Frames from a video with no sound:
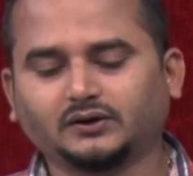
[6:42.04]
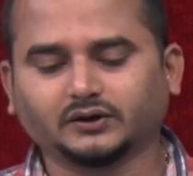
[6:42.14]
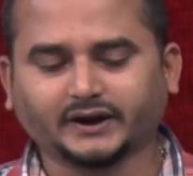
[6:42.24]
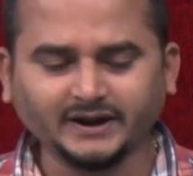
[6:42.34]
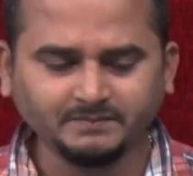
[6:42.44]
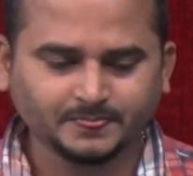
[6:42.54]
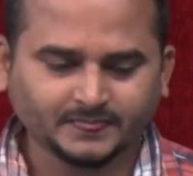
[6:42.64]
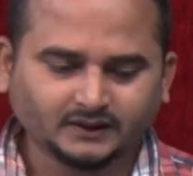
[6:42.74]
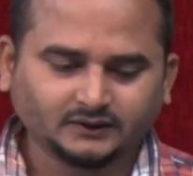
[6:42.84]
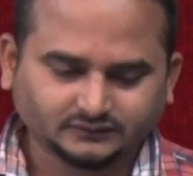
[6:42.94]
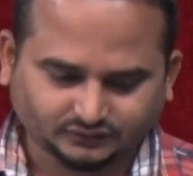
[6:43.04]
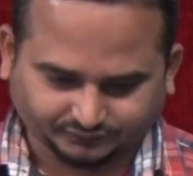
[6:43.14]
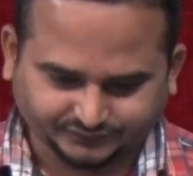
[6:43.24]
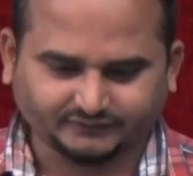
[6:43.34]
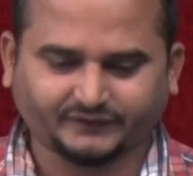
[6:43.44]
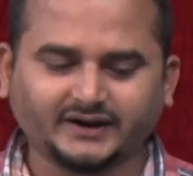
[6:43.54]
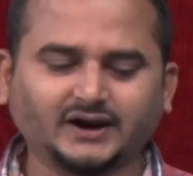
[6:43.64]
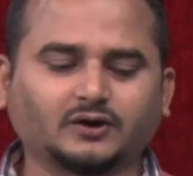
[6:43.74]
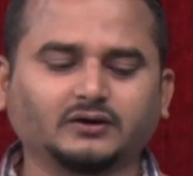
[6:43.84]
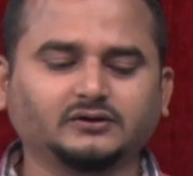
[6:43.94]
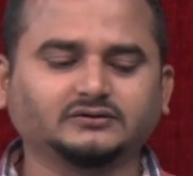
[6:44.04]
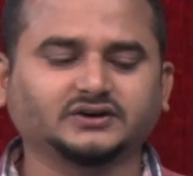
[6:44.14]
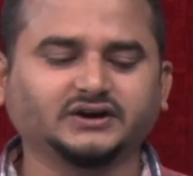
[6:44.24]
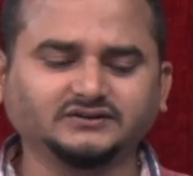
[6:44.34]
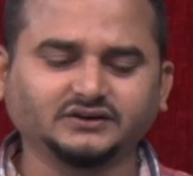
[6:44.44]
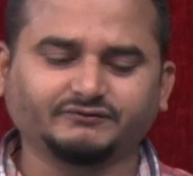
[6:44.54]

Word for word: Okay. So the final conclusion is,